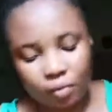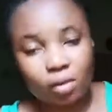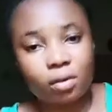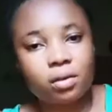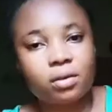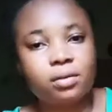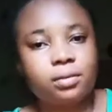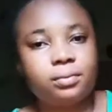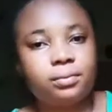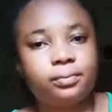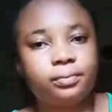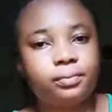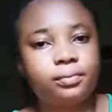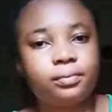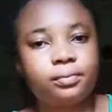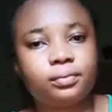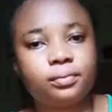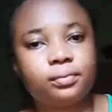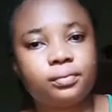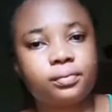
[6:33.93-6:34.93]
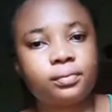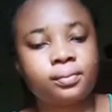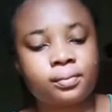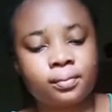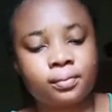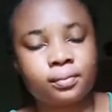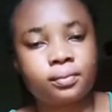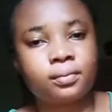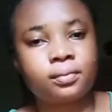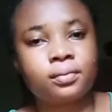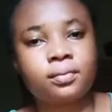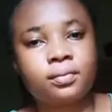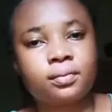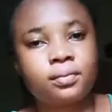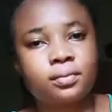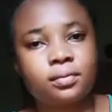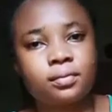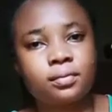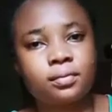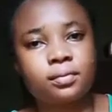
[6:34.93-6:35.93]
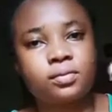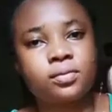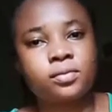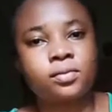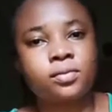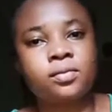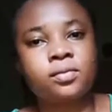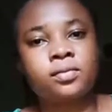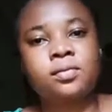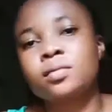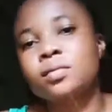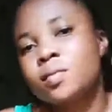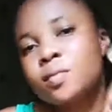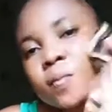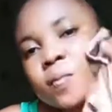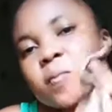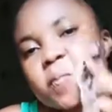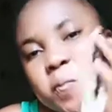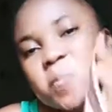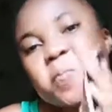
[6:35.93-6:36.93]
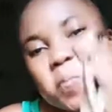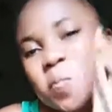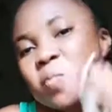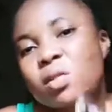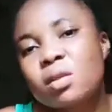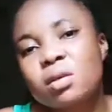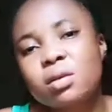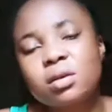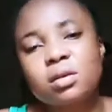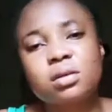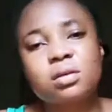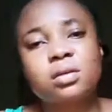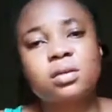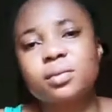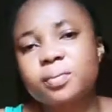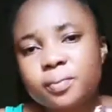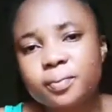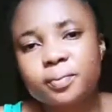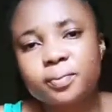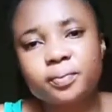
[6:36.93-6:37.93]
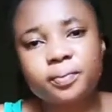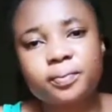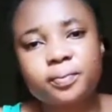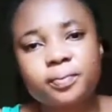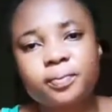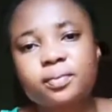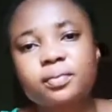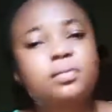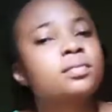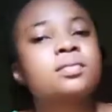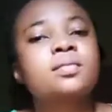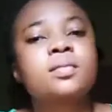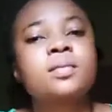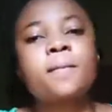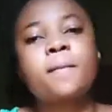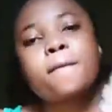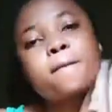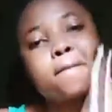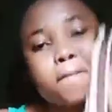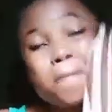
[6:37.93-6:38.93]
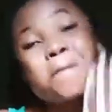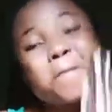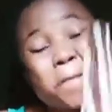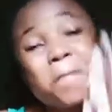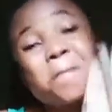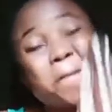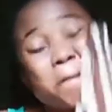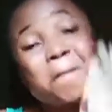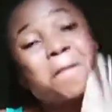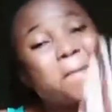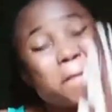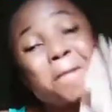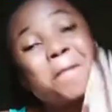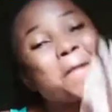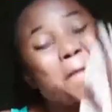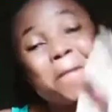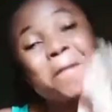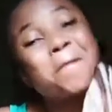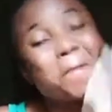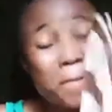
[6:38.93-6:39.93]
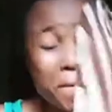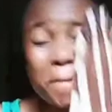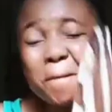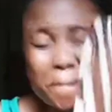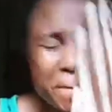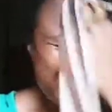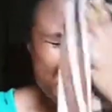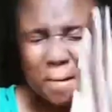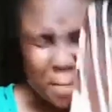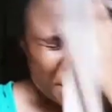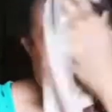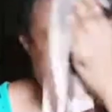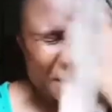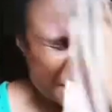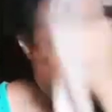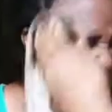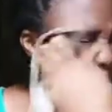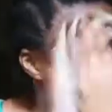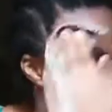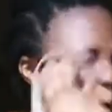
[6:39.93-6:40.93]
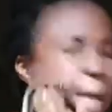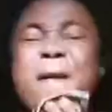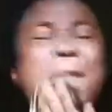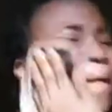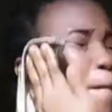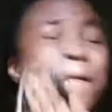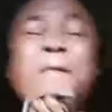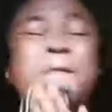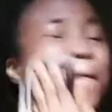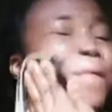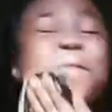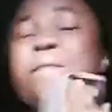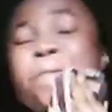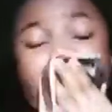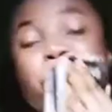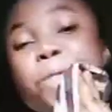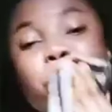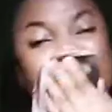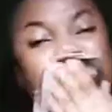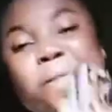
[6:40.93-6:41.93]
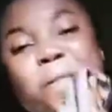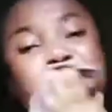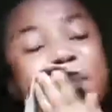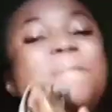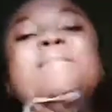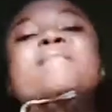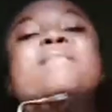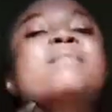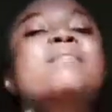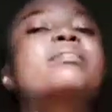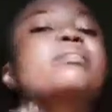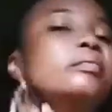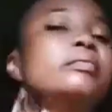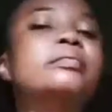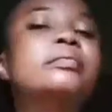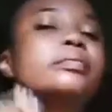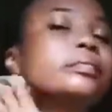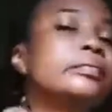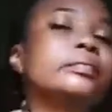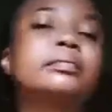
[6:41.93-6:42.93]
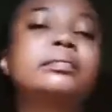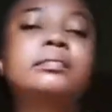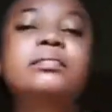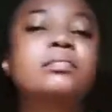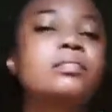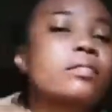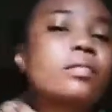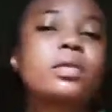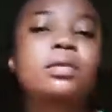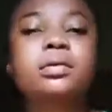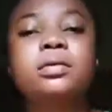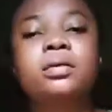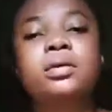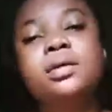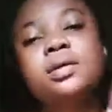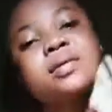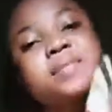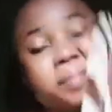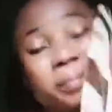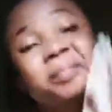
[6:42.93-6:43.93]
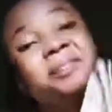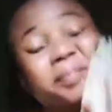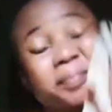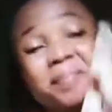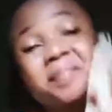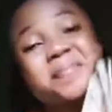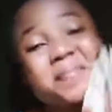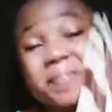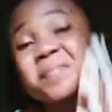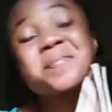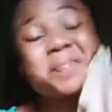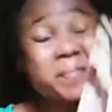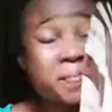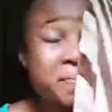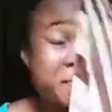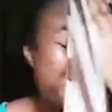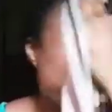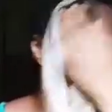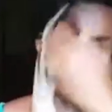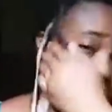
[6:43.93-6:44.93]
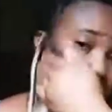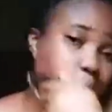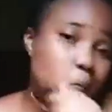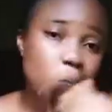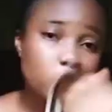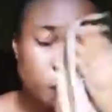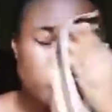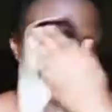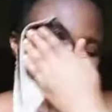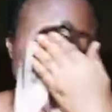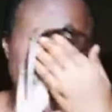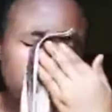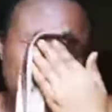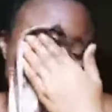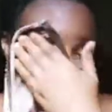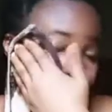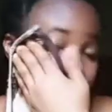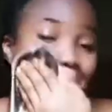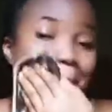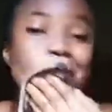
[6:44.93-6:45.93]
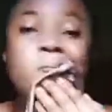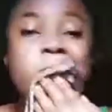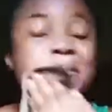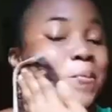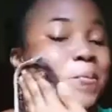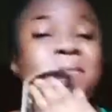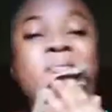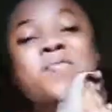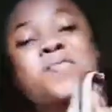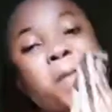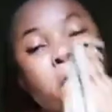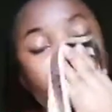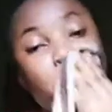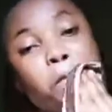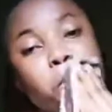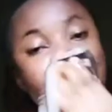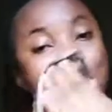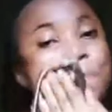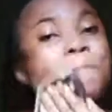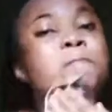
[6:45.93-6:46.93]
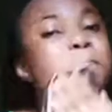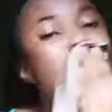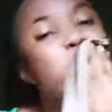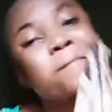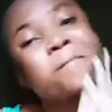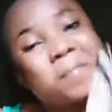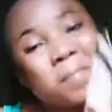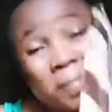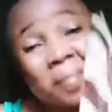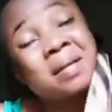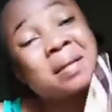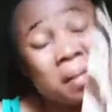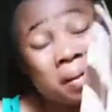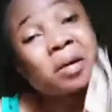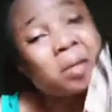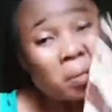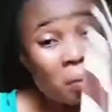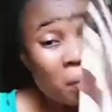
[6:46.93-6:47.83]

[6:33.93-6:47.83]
okay then after doing that you're gonna use your towel with the hot water make sure you scrub your face very well with it it's gonna help remove all dead cells no matter how where they are